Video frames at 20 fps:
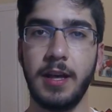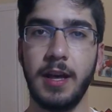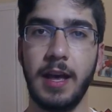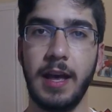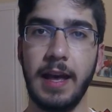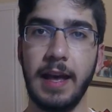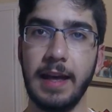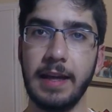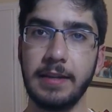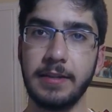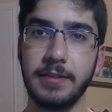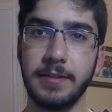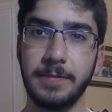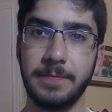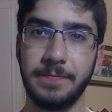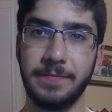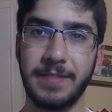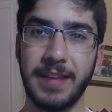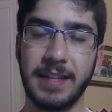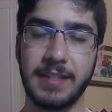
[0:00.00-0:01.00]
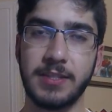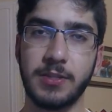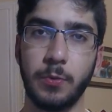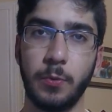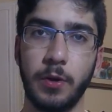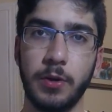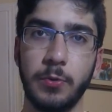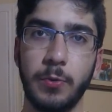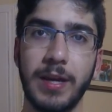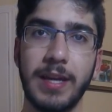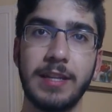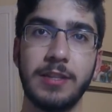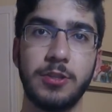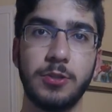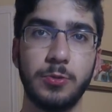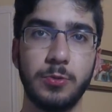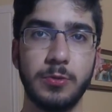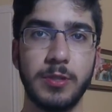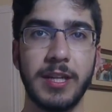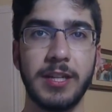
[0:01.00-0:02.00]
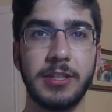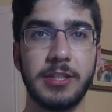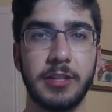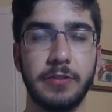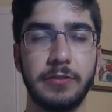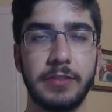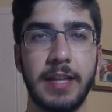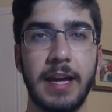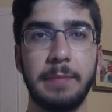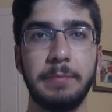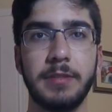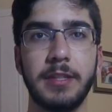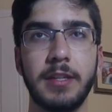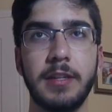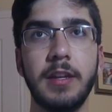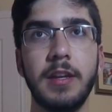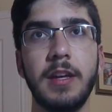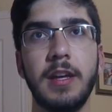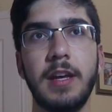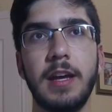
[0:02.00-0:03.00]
and that's one way to get yourself adapted,